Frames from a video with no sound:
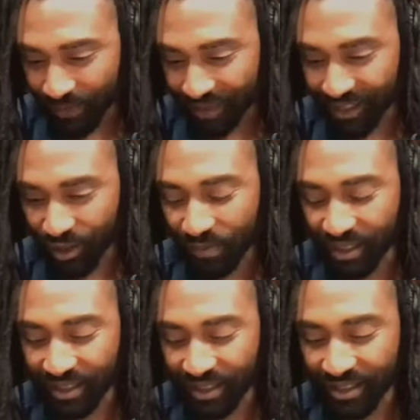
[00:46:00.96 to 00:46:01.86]
scripts
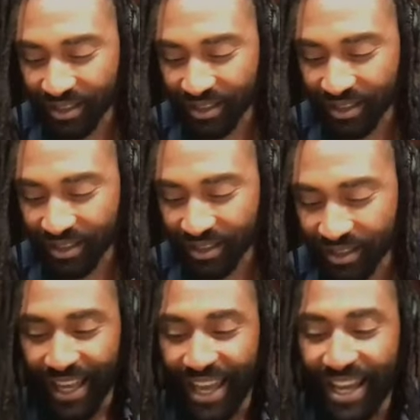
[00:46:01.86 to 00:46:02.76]
and stuff
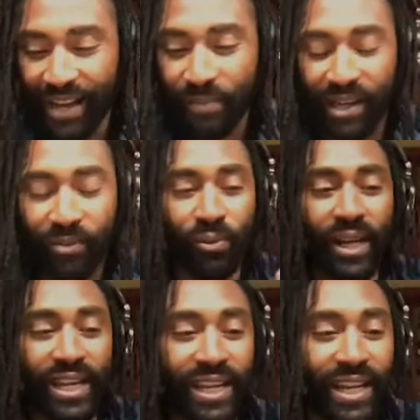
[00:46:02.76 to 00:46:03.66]
and I'm like
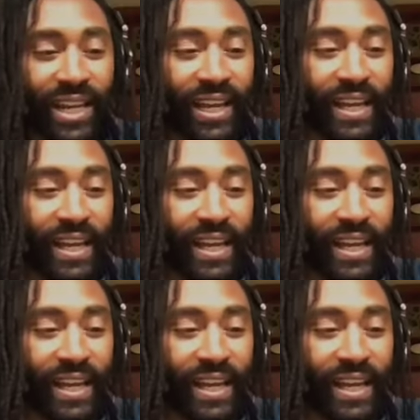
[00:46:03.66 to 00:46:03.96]
reading it.